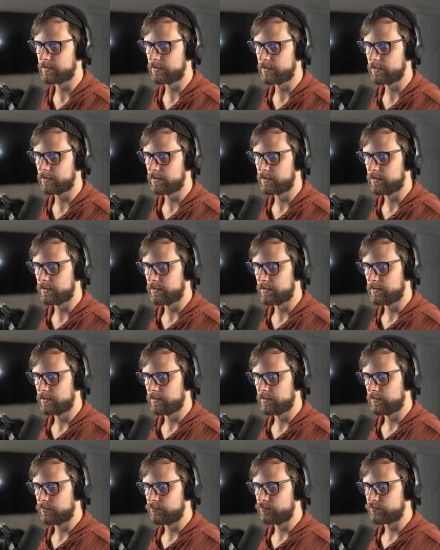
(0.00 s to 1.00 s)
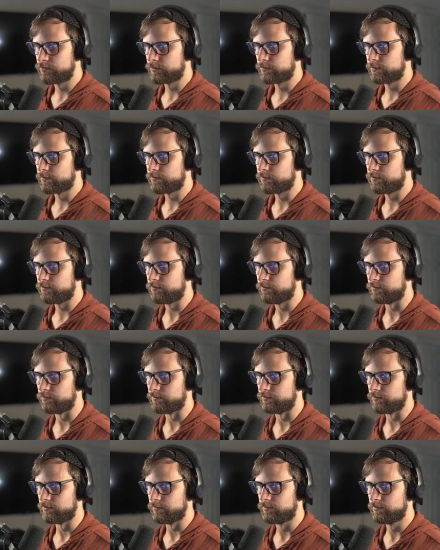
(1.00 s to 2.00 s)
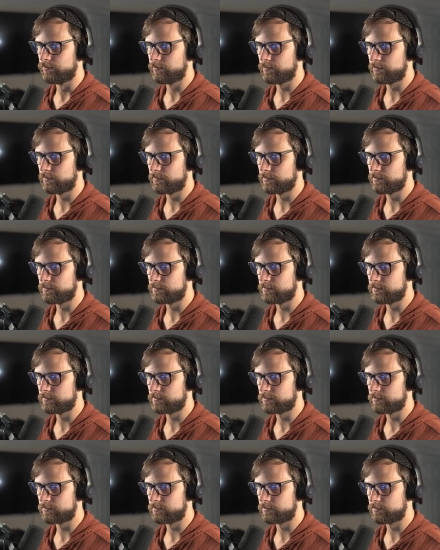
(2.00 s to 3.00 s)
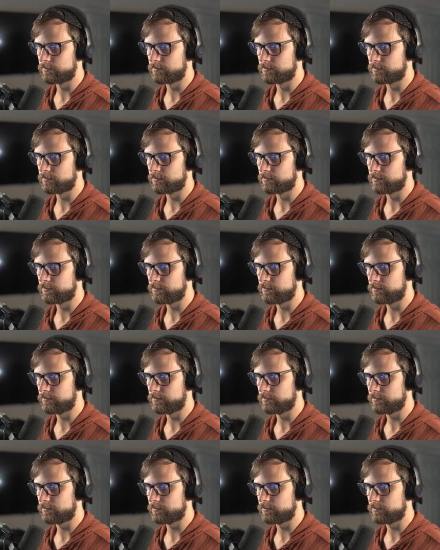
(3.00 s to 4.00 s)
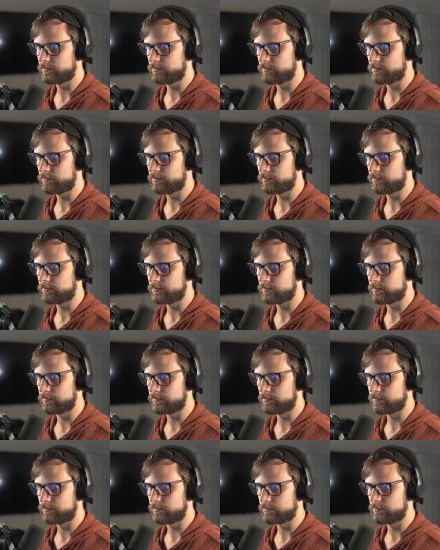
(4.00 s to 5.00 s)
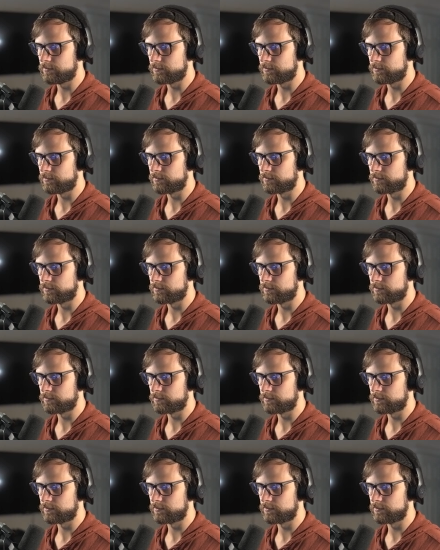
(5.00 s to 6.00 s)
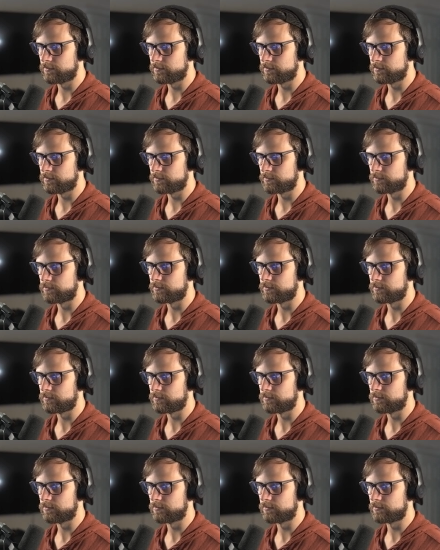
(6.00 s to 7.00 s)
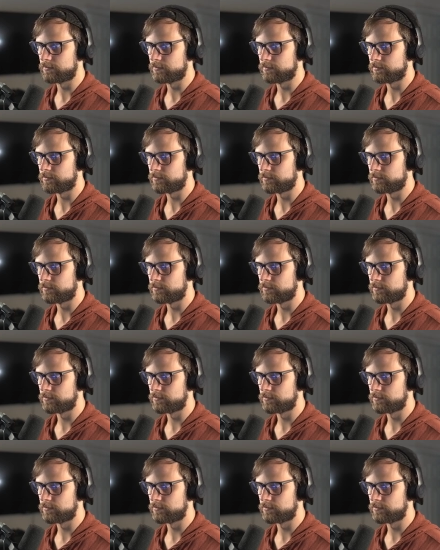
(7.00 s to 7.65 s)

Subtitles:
(no one is talking)